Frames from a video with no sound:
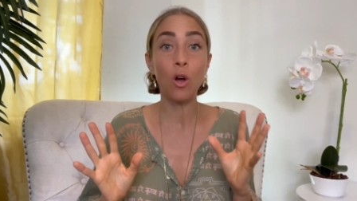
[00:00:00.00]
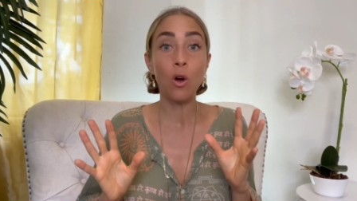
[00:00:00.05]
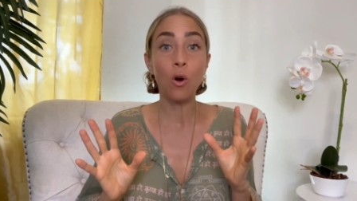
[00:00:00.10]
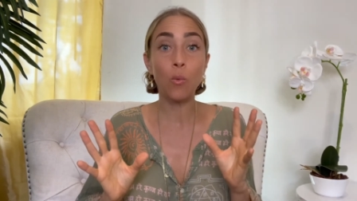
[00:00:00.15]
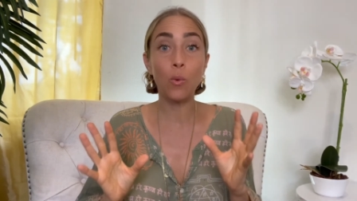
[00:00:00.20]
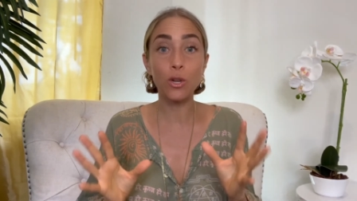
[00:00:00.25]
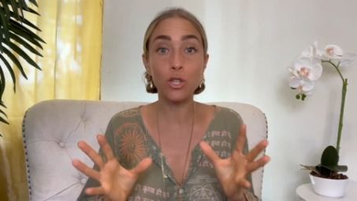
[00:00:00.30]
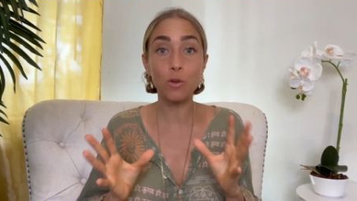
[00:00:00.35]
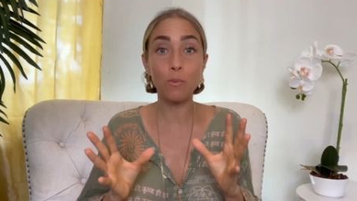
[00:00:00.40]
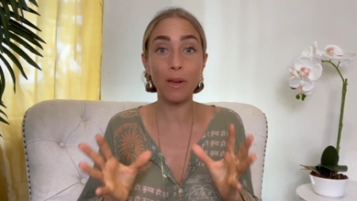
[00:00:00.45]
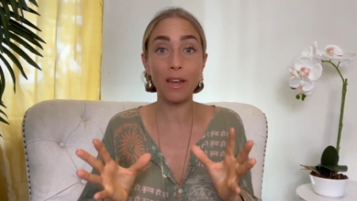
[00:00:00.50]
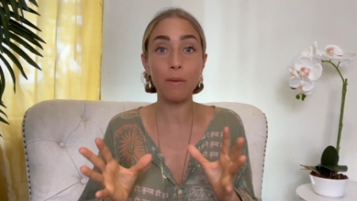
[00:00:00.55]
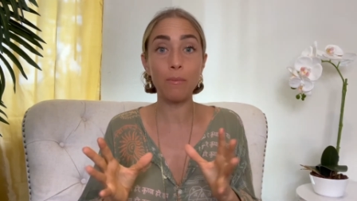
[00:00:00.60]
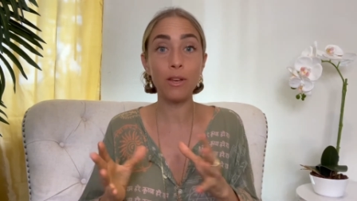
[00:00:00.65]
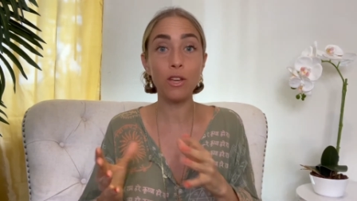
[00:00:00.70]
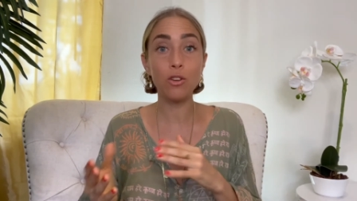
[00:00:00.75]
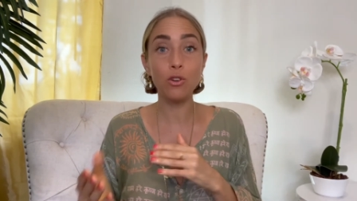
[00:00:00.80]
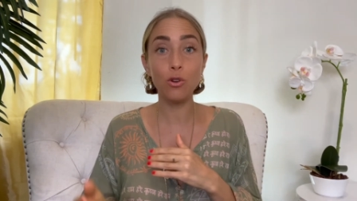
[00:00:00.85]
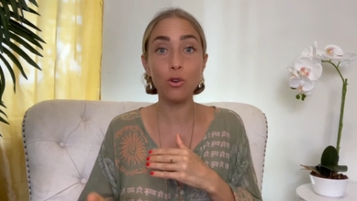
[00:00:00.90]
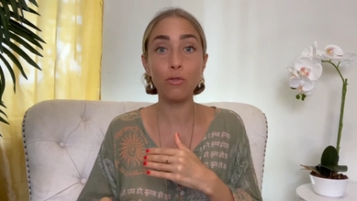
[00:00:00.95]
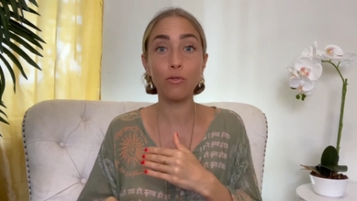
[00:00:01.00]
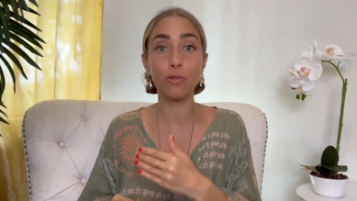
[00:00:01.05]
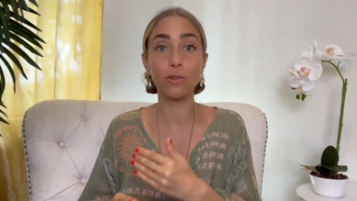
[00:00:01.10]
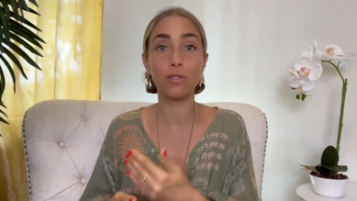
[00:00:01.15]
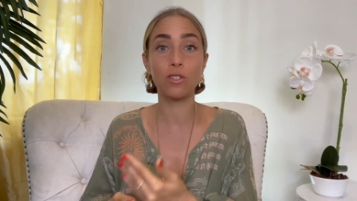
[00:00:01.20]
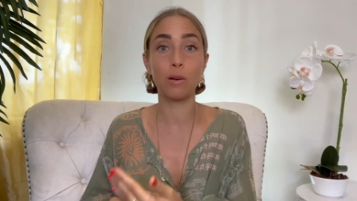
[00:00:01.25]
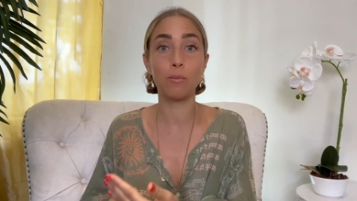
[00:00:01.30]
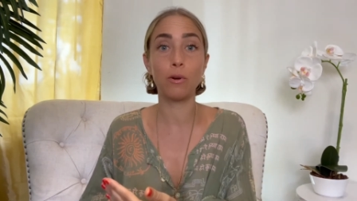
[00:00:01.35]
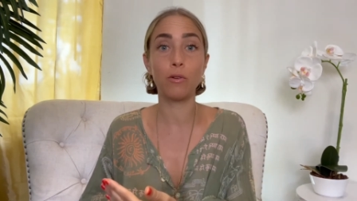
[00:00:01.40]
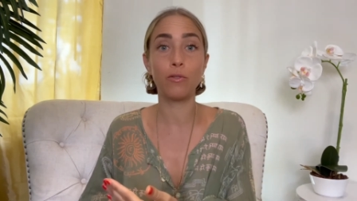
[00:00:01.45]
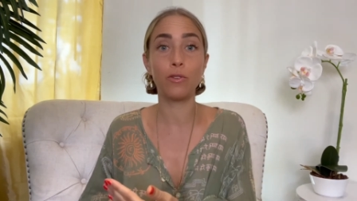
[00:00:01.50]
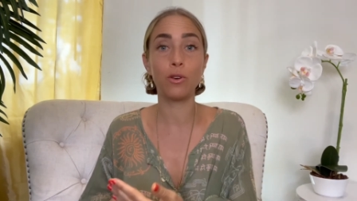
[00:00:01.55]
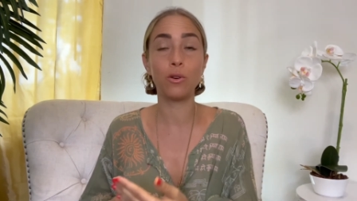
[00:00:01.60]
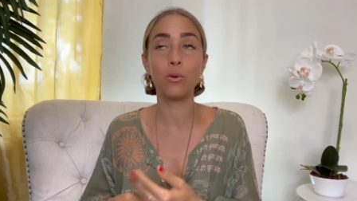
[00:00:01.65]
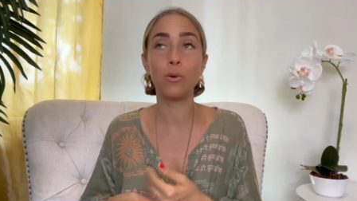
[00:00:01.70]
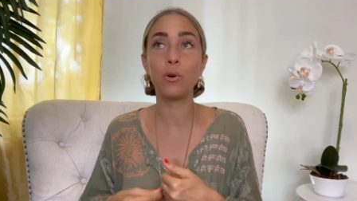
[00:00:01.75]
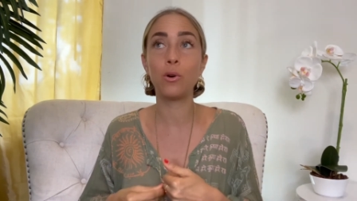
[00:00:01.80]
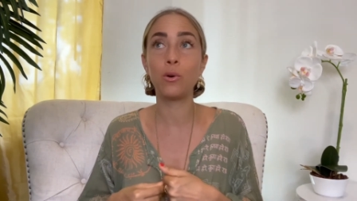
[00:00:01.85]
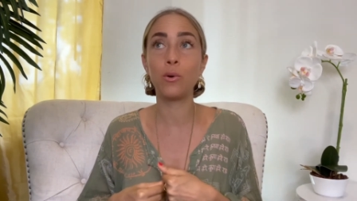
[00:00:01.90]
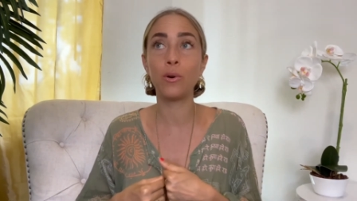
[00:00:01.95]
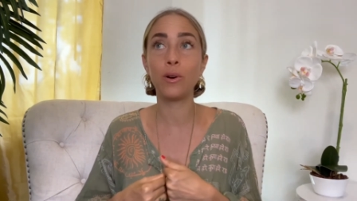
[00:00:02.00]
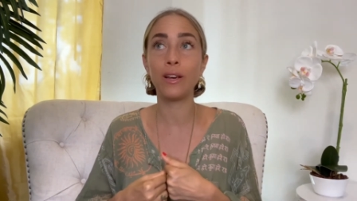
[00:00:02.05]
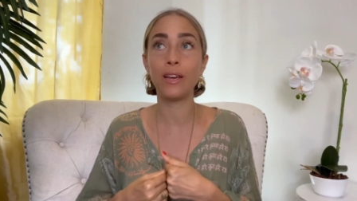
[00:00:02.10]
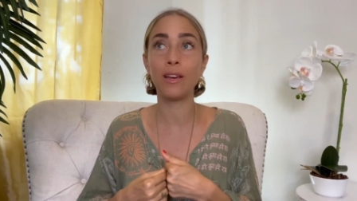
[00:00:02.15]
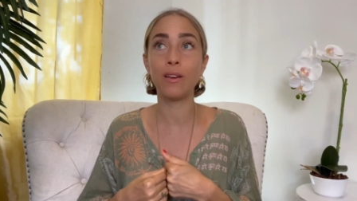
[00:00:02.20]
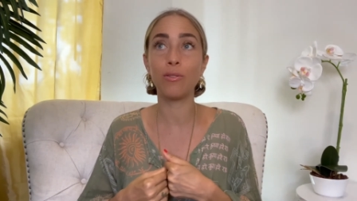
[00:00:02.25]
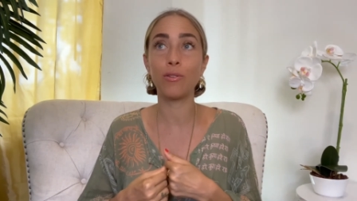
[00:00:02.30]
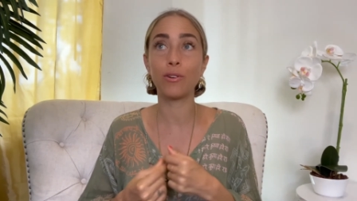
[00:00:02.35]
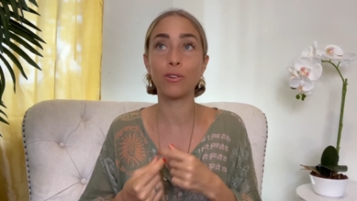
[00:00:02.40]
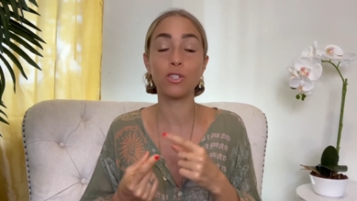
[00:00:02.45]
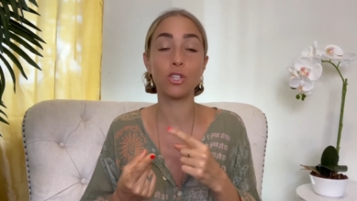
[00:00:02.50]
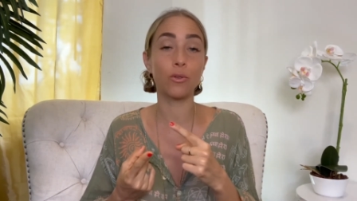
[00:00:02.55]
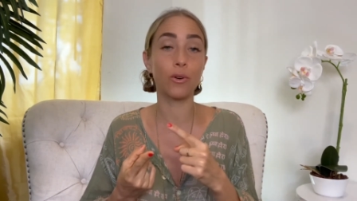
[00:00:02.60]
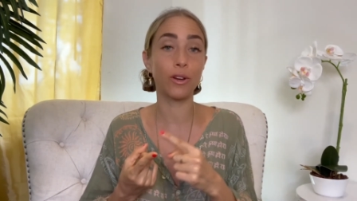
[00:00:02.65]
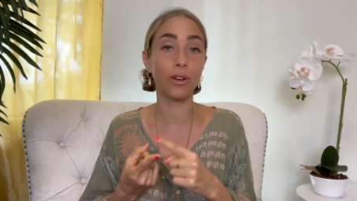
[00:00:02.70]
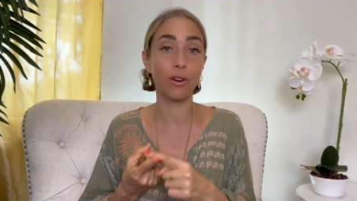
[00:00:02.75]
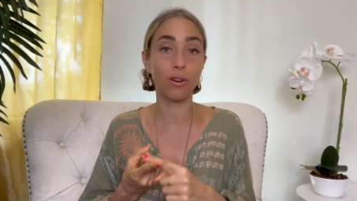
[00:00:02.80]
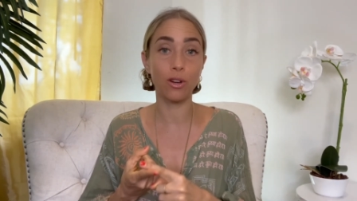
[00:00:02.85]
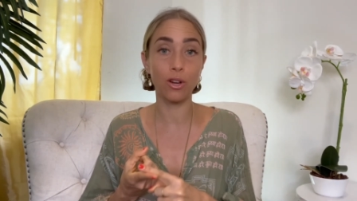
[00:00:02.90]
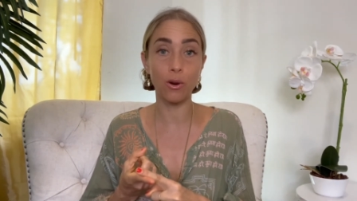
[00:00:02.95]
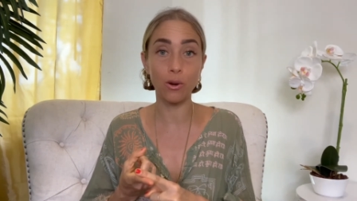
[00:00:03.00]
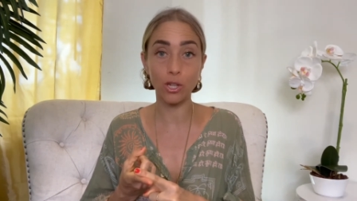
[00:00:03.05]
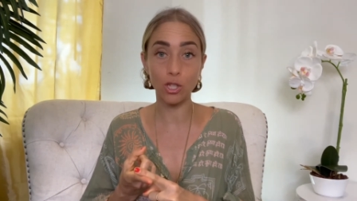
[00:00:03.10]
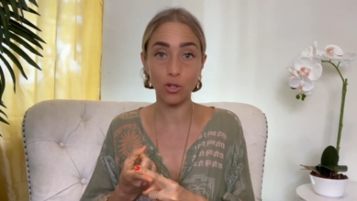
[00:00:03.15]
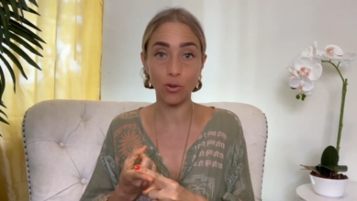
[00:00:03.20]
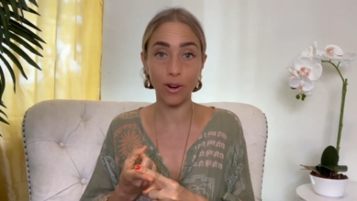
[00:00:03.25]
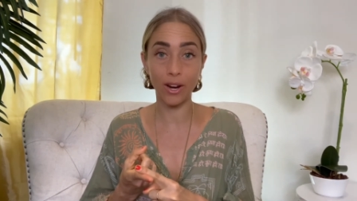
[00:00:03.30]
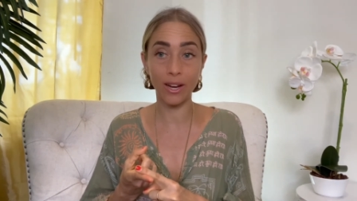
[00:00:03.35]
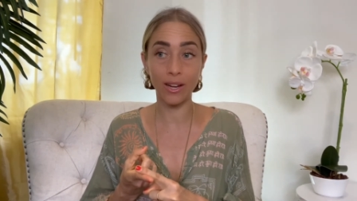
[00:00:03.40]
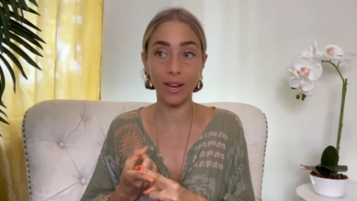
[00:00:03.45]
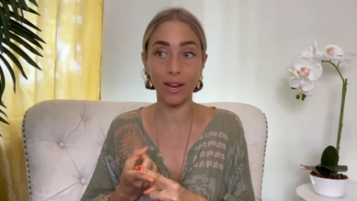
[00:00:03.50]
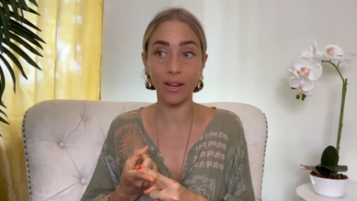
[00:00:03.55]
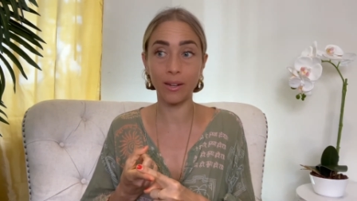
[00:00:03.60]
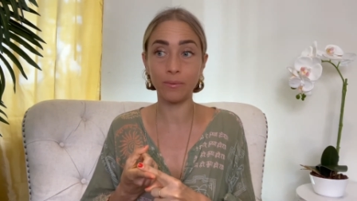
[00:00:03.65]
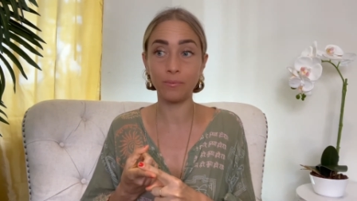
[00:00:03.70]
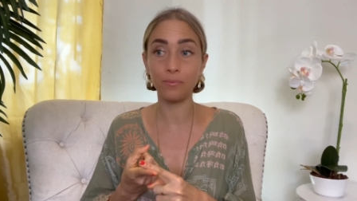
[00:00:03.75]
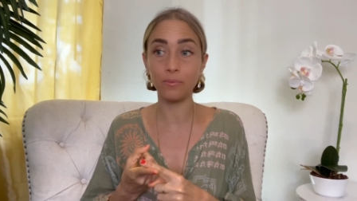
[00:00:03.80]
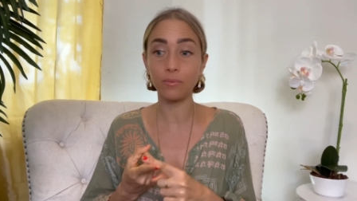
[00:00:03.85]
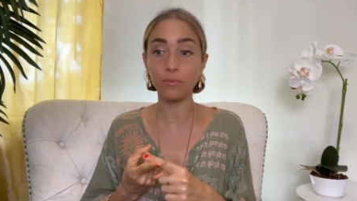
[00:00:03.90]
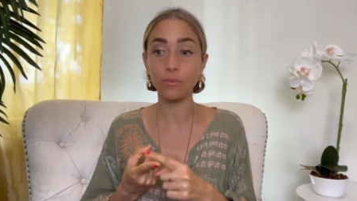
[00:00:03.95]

which may be new for some of you who either during your yoga training